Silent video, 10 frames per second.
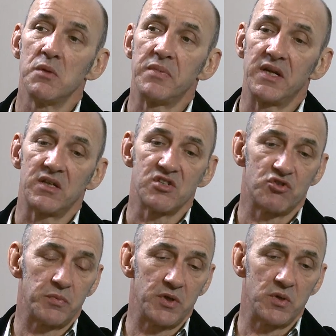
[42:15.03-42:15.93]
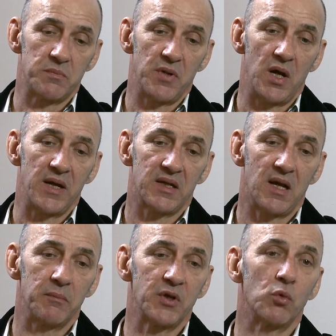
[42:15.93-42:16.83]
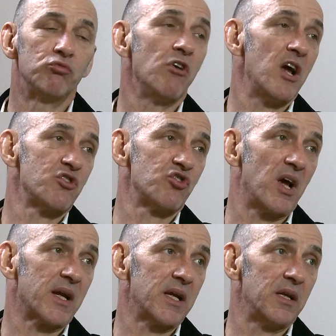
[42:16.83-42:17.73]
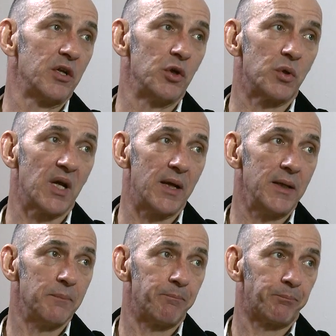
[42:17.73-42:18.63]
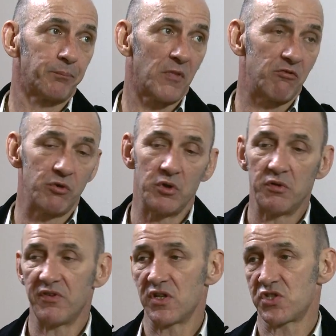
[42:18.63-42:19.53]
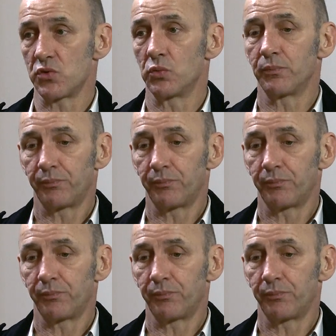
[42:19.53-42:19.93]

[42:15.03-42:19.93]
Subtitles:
being distributed by a company called Right Track in the UK through Universal.